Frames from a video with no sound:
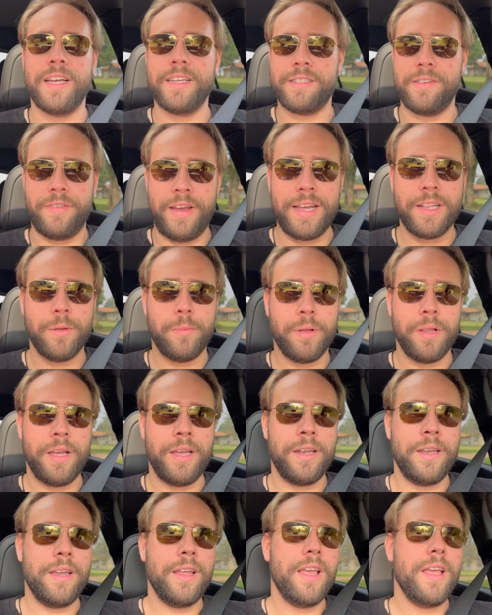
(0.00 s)
is available
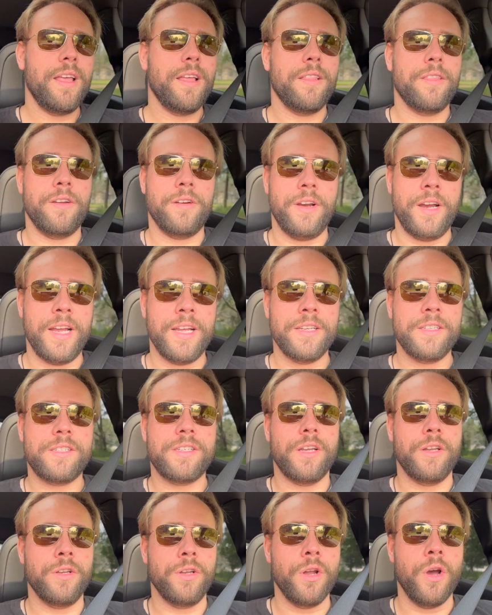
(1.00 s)
in. There
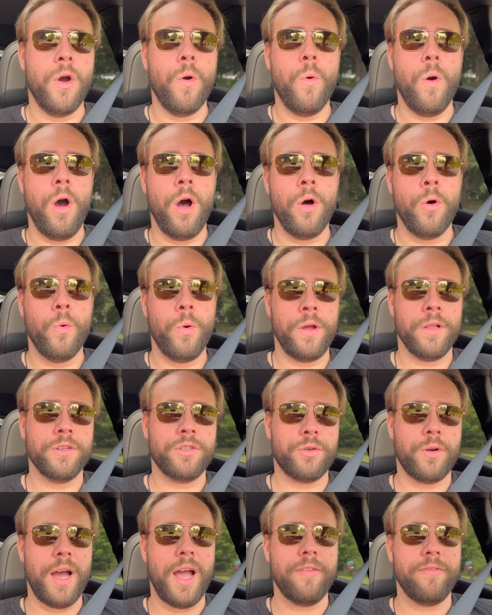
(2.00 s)
is no all-wheel
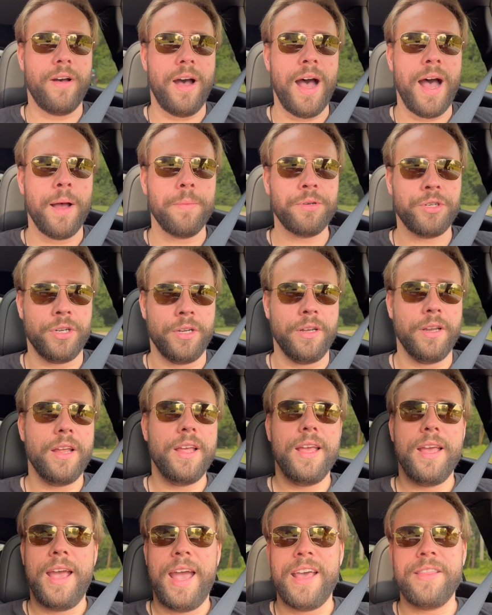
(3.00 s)
drive option,
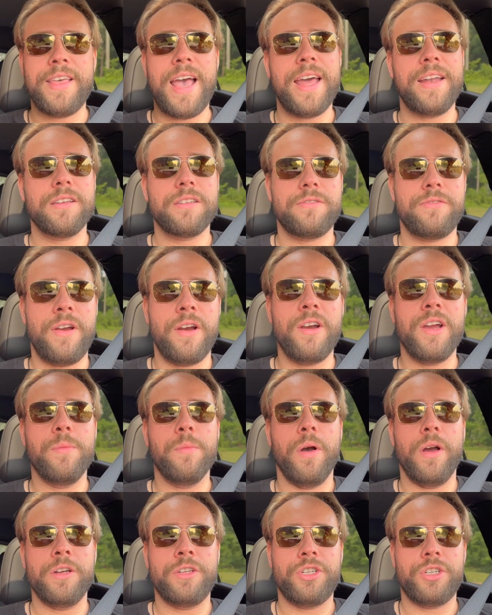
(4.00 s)
and that is very
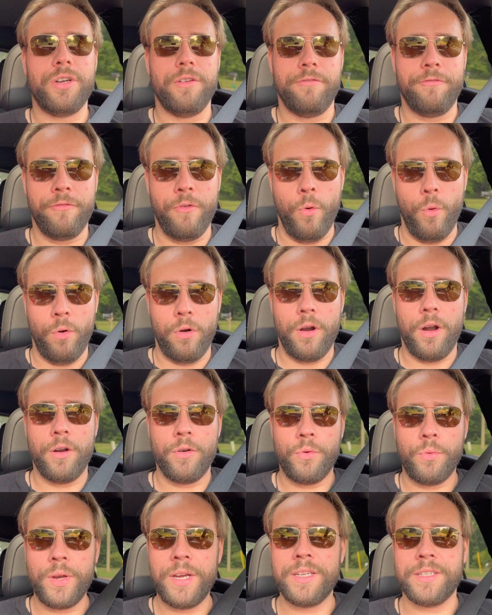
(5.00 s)
much for a
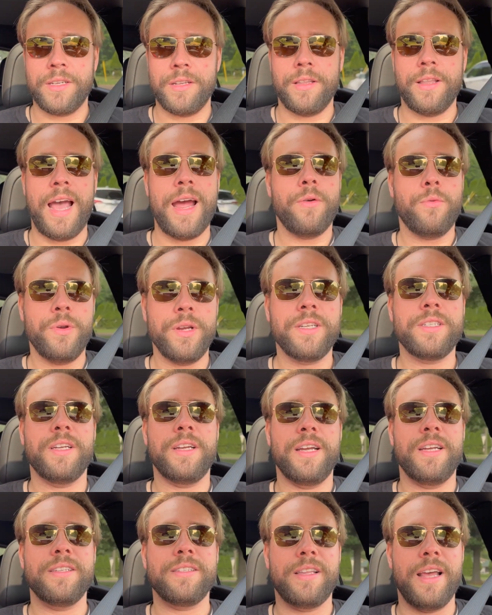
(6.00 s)
reason. That
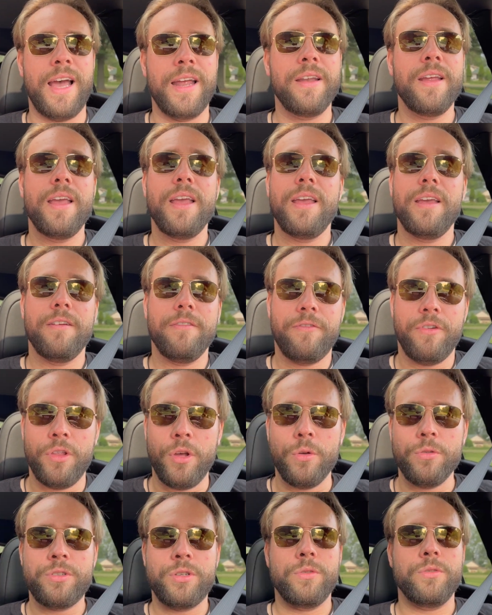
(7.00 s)
reason is that for
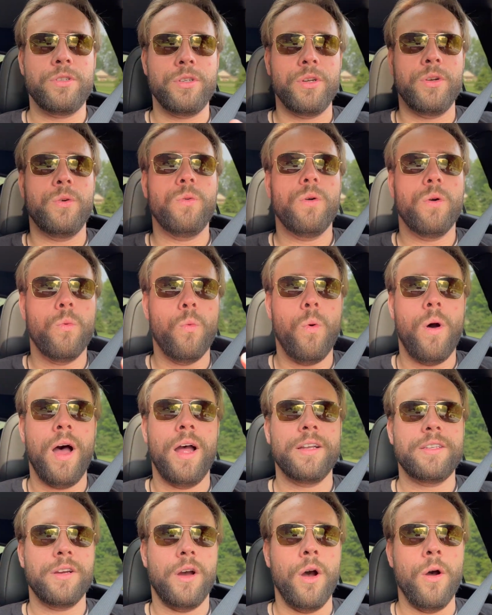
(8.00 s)
those who do
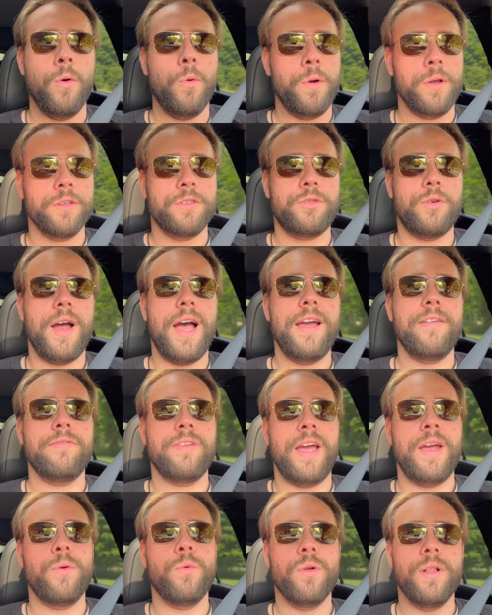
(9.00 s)
want all-wheel drive,
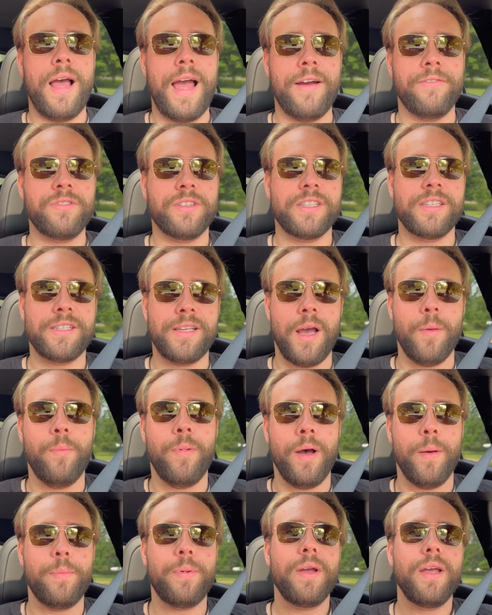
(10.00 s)
they will have to
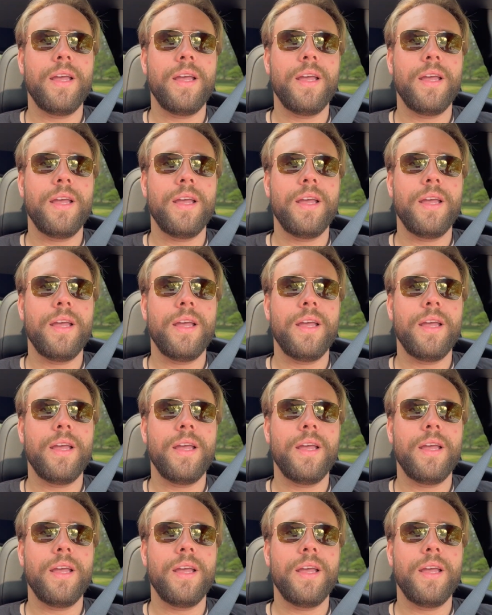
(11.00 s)
step up